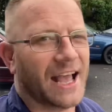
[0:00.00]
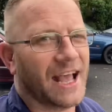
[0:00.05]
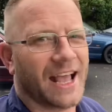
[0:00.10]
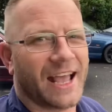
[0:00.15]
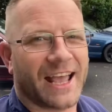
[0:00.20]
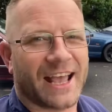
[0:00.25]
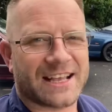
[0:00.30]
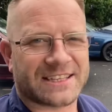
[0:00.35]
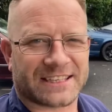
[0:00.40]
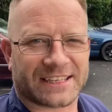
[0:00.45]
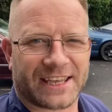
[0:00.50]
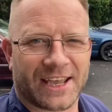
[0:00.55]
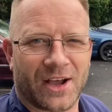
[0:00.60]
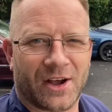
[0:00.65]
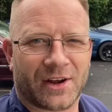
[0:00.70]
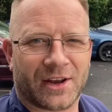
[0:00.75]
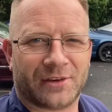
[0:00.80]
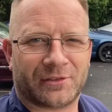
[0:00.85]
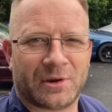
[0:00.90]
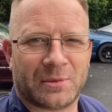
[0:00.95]
How's it
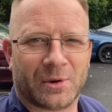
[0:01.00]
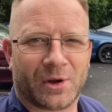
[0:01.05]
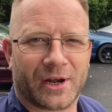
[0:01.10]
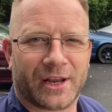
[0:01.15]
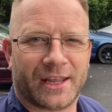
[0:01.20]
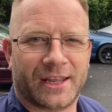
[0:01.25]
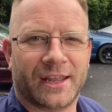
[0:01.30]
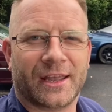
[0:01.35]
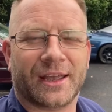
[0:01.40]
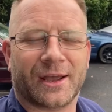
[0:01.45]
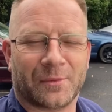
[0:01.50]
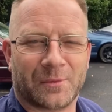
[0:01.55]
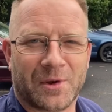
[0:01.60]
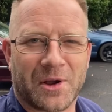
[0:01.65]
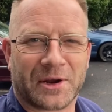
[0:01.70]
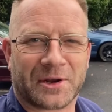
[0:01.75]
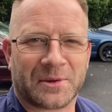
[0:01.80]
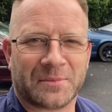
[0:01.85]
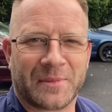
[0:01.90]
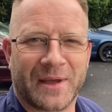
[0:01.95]
going, everybody? And
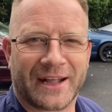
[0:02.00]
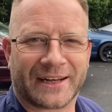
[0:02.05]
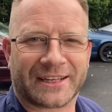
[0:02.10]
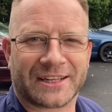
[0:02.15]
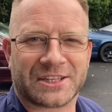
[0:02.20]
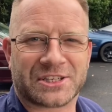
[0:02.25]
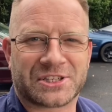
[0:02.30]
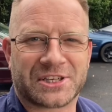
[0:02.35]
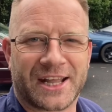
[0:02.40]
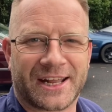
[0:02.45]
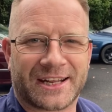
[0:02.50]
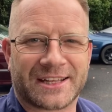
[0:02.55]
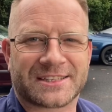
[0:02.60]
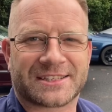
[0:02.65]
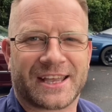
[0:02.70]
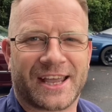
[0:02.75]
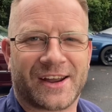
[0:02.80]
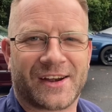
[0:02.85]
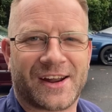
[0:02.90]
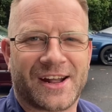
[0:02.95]
welcome back to the Shannon's
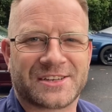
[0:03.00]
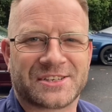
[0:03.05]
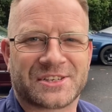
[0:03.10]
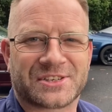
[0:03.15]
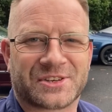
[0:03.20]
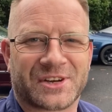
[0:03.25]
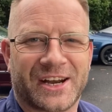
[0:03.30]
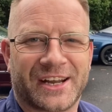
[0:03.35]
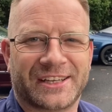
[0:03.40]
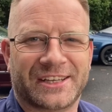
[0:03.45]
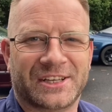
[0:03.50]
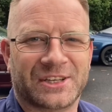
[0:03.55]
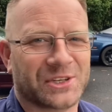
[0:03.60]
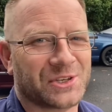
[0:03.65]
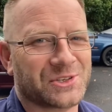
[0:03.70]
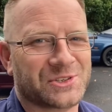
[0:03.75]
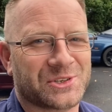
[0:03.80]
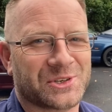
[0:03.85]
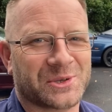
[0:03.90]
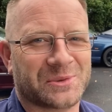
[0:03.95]
Garage Australia
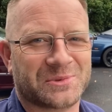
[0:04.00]
YouTube